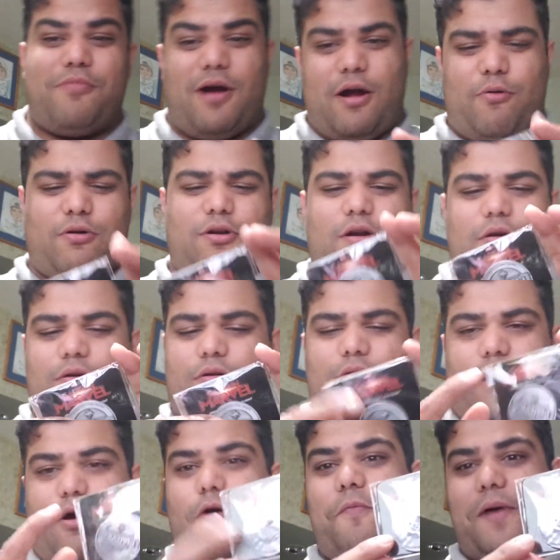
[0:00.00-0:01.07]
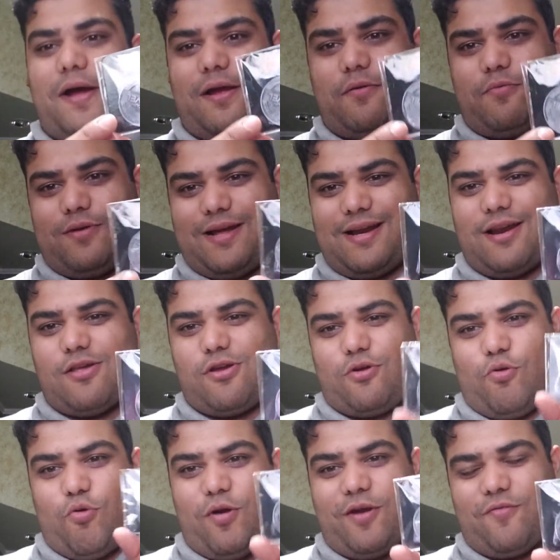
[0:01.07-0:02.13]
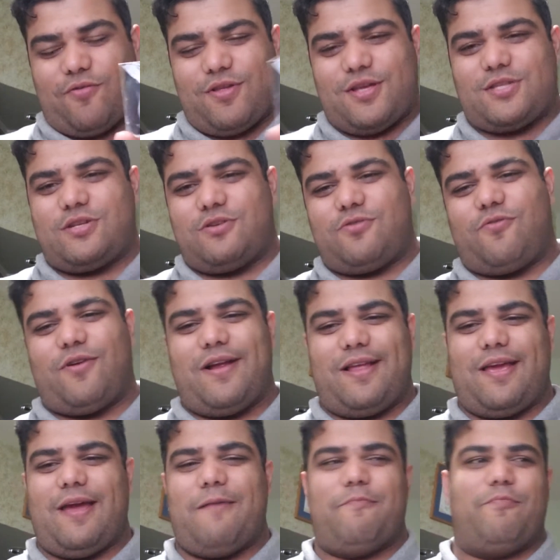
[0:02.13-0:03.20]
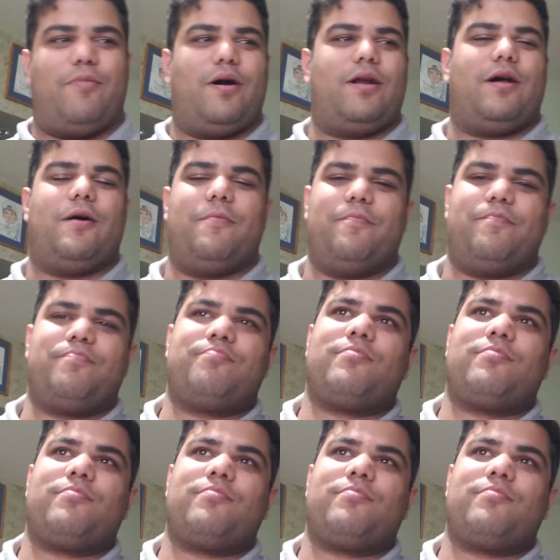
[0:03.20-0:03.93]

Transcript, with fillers: I wonder. I hope I will get another coin for this friend game, but um,